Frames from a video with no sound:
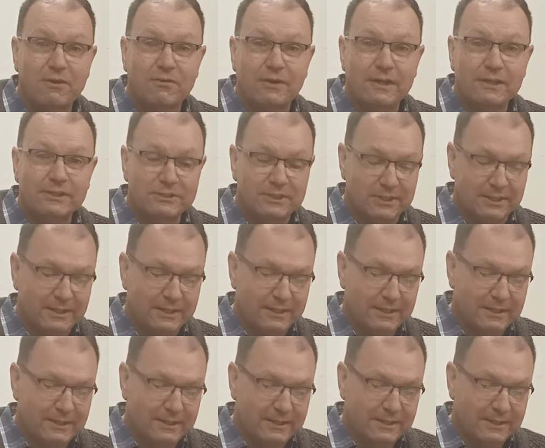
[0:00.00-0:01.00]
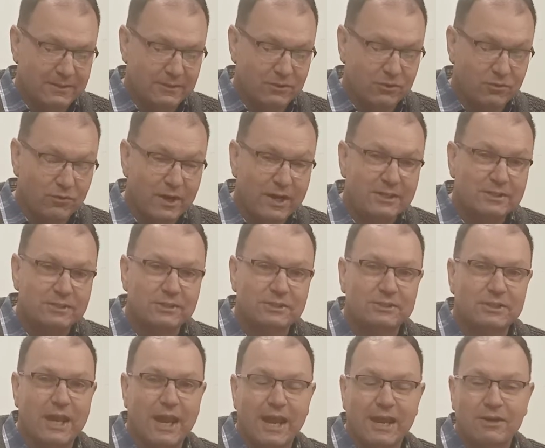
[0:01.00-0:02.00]
reason, the greatest
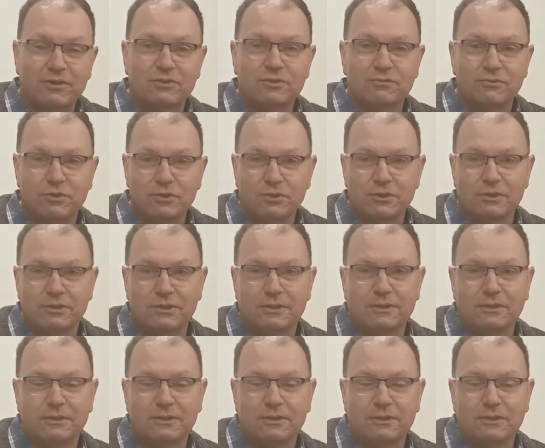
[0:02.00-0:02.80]
act of good